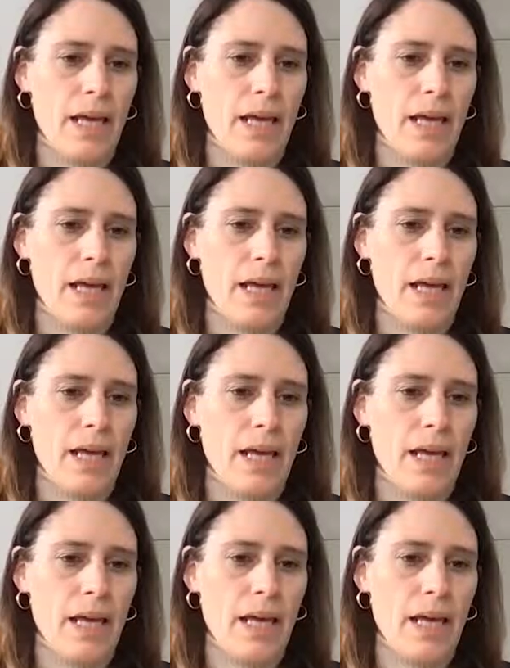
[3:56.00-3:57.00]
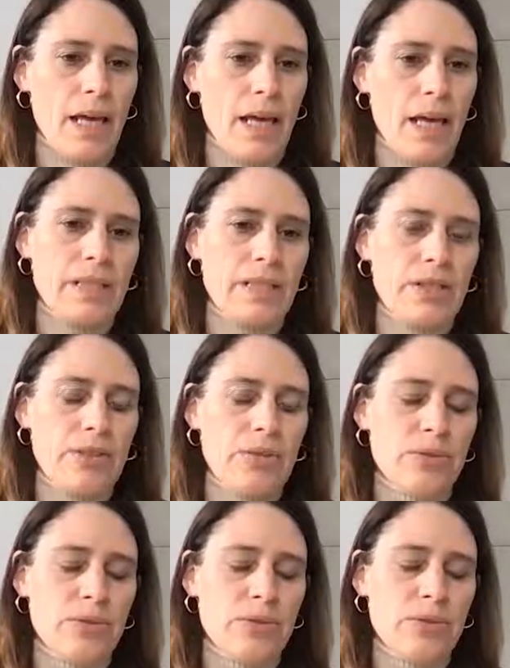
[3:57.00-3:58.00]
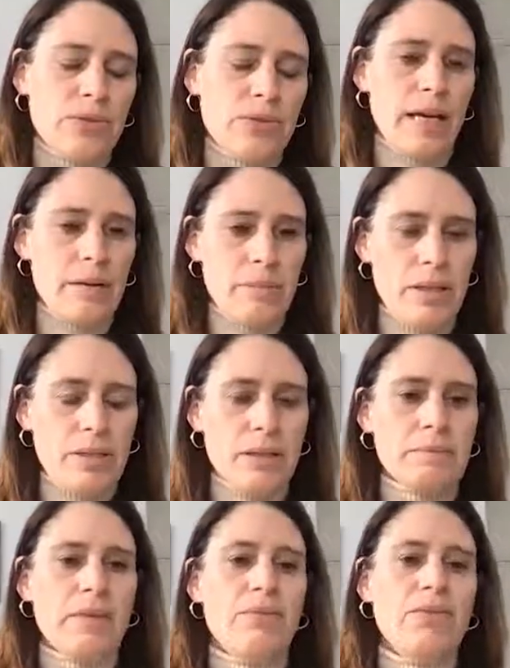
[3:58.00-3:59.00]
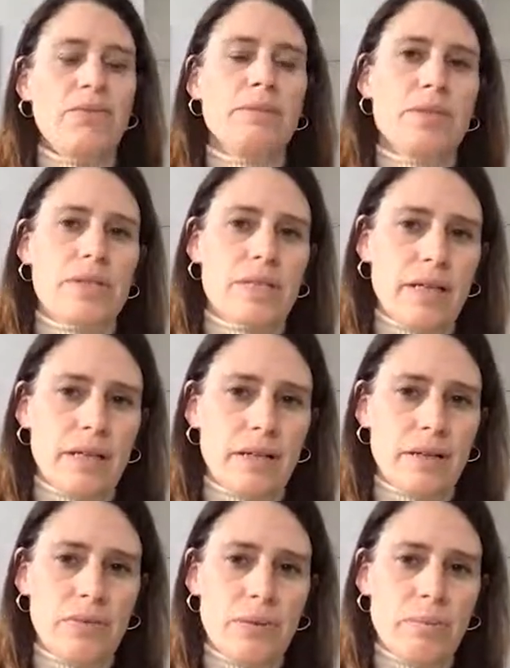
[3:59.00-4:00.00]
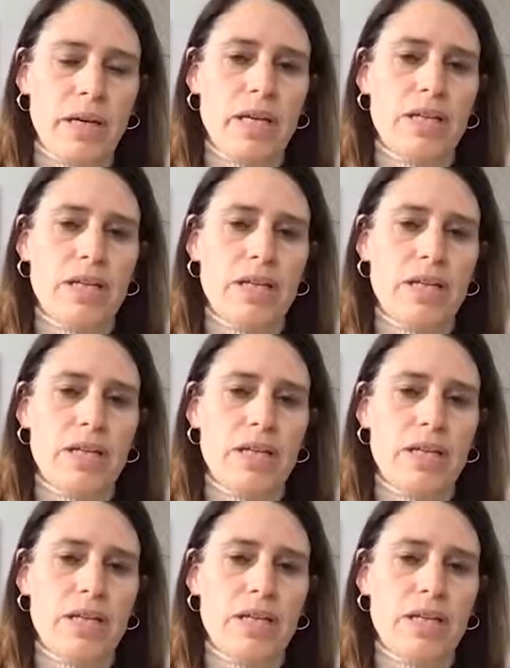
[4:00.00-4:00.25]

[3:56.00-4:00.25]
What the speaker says: After treatment with Idebenone, 50% of the